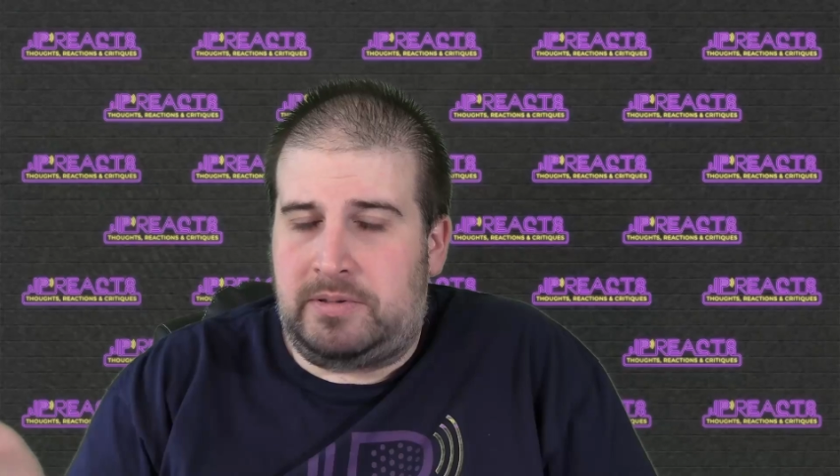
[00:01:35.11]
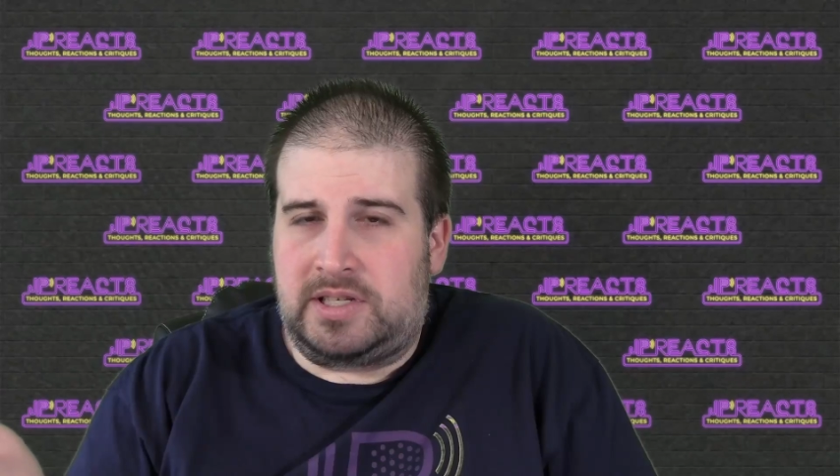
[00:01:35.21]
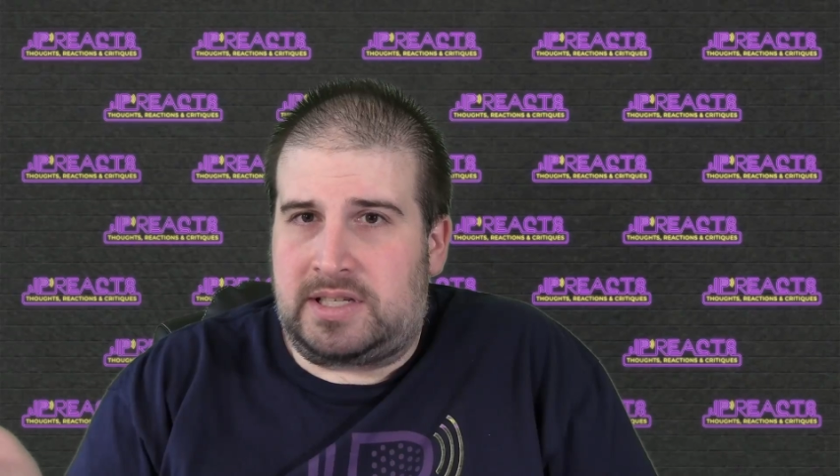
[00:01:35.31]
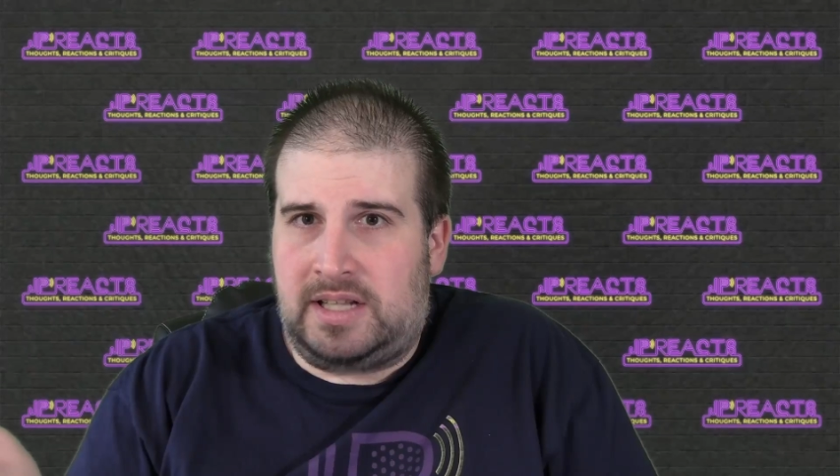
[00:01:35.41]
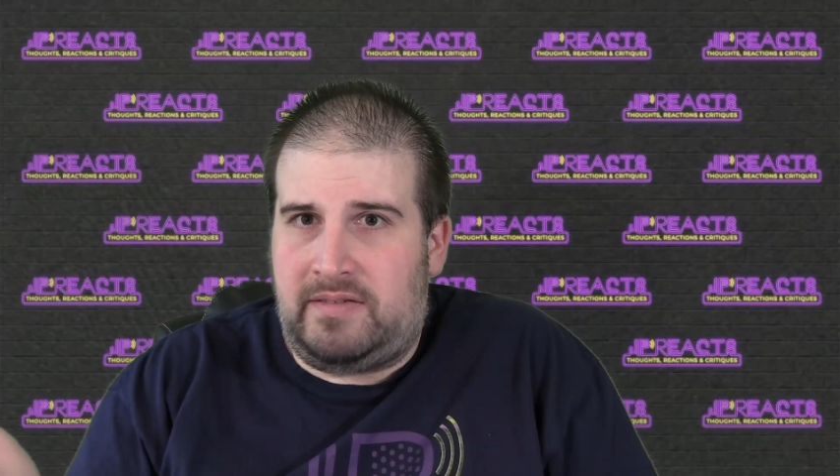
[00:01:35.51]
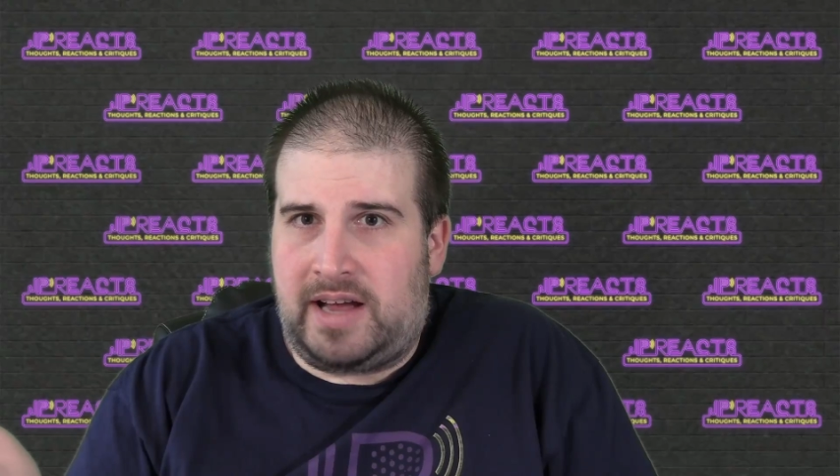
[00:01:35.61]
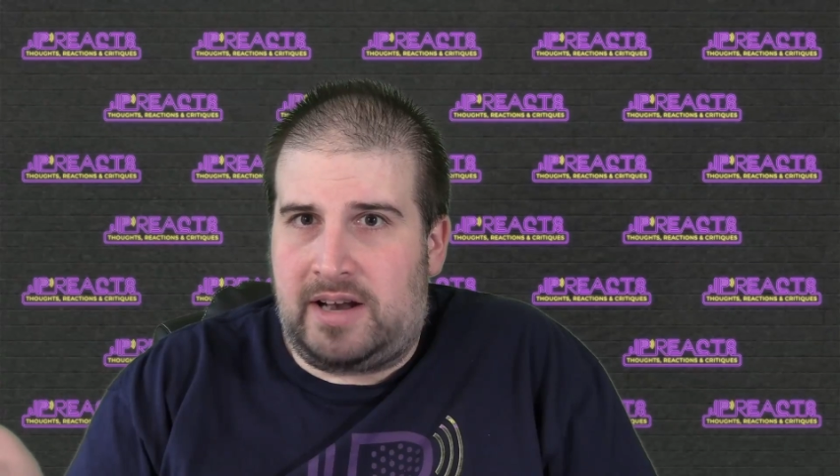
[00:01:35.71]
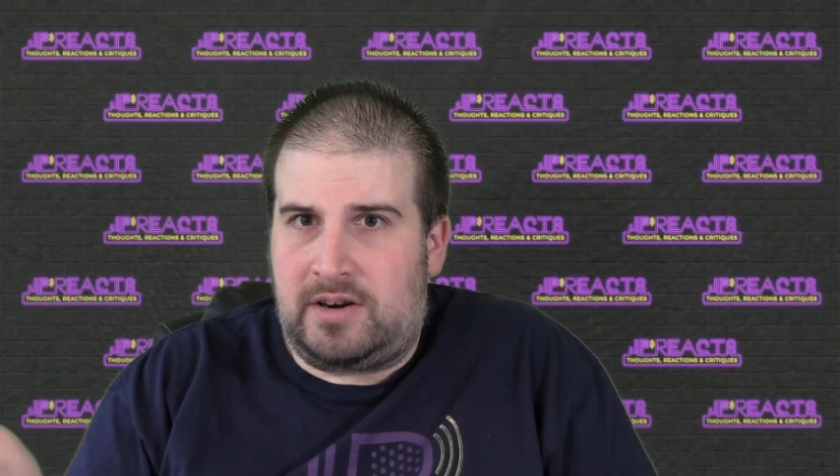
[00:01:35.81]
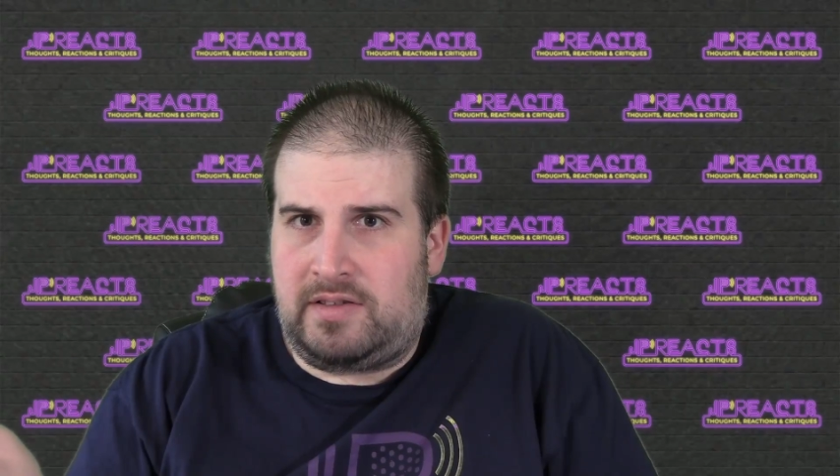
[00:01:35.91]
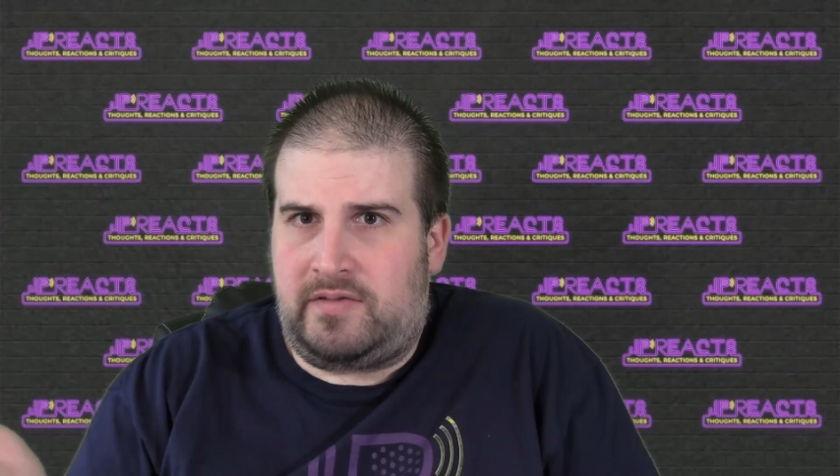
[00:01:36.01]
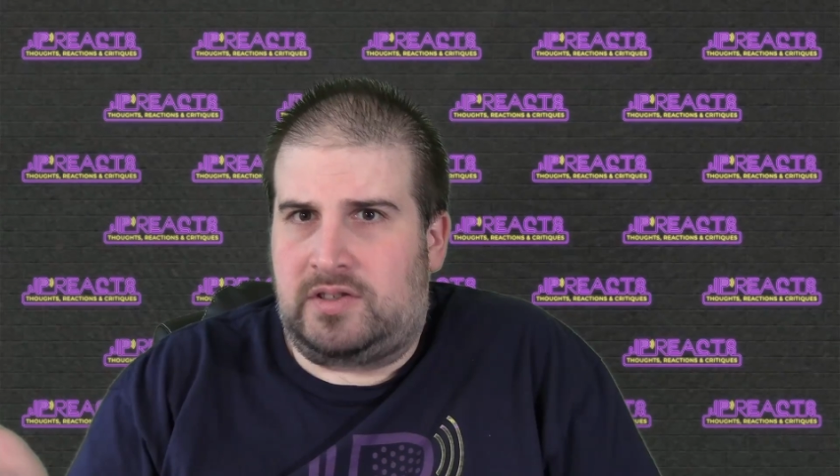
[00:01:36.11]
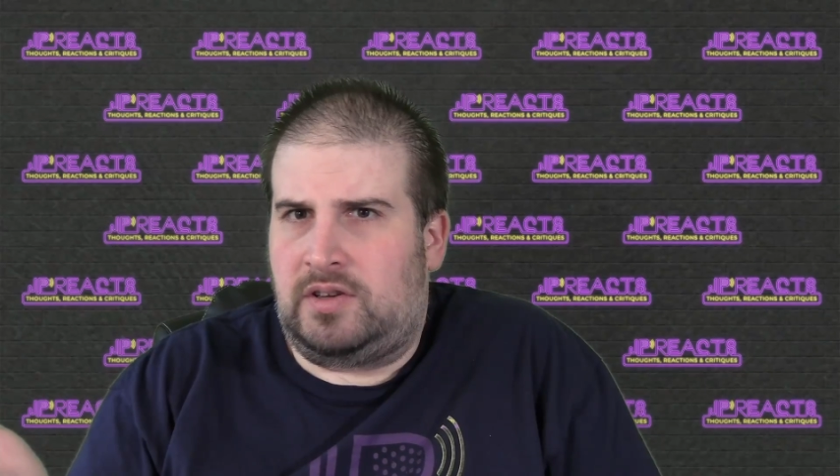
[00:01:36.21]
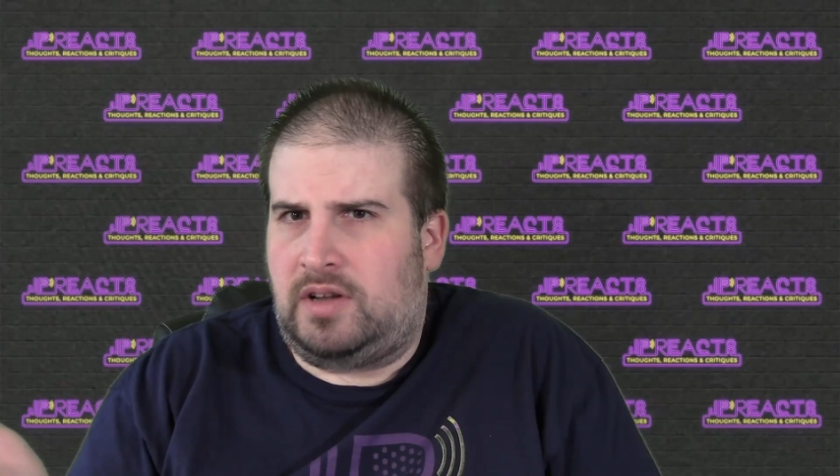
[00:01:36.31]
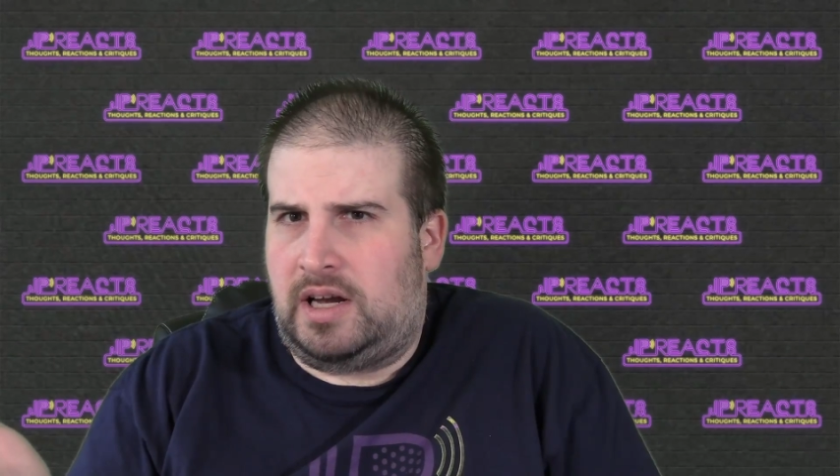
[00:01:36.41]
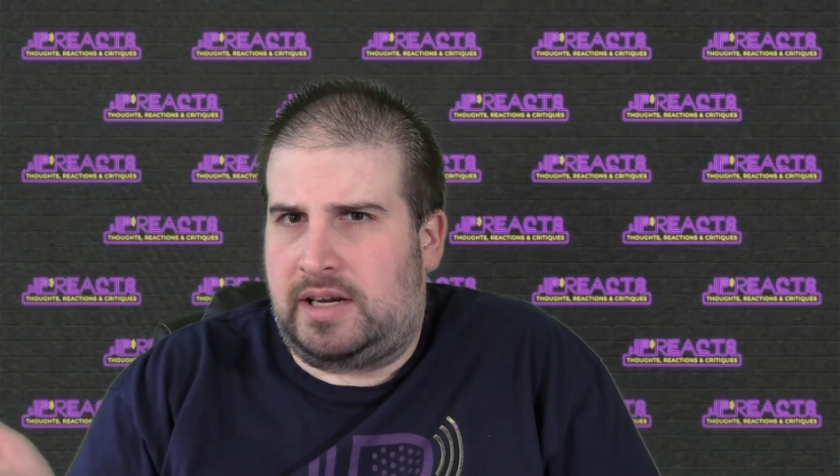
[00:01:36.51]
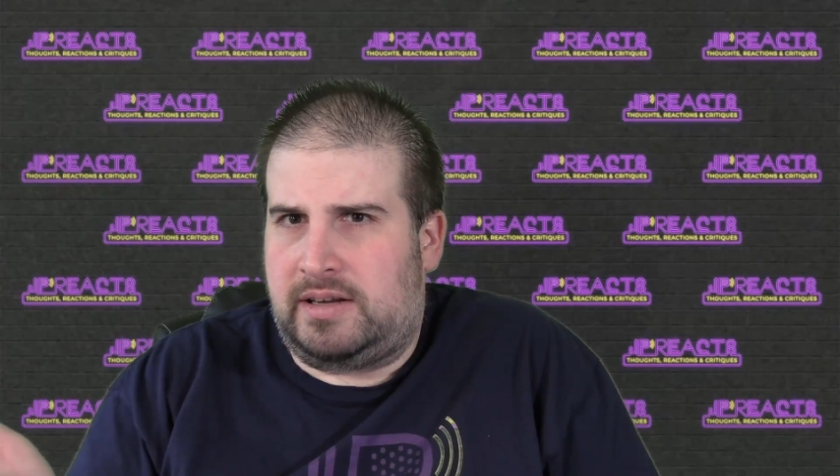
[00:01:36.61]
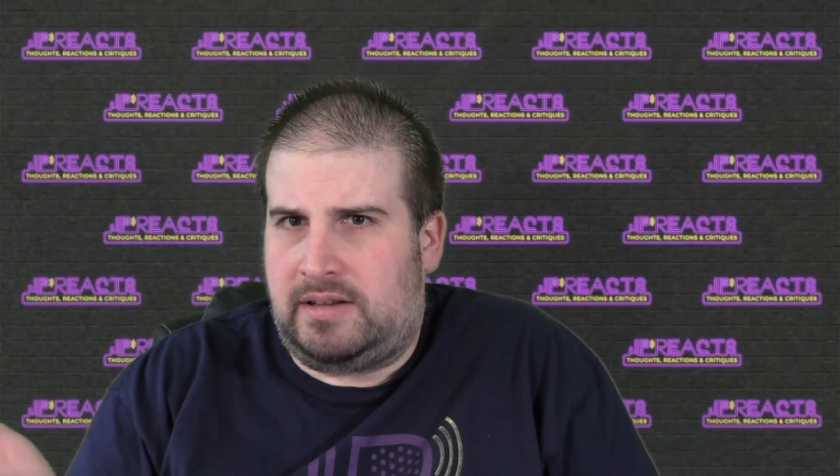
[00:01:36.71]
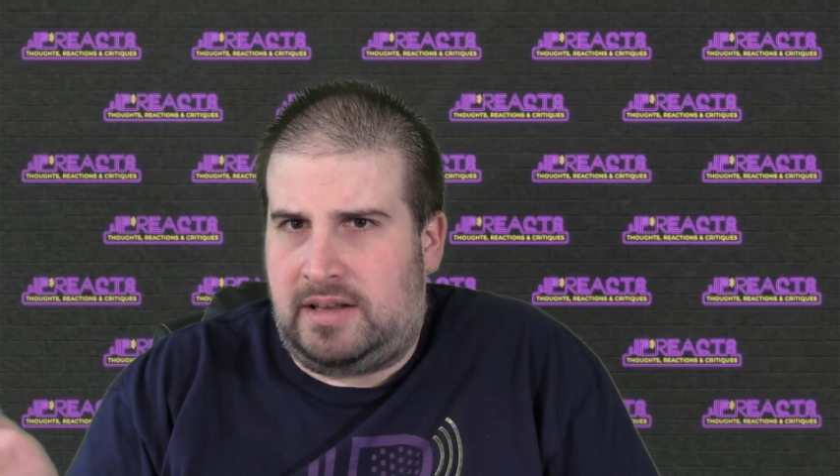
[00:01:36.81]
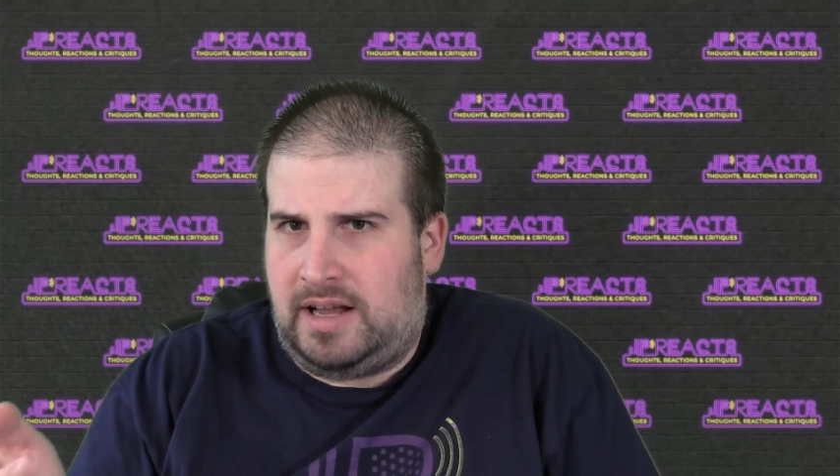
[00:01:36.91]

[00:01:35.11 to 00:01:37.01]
just living on earth for so long.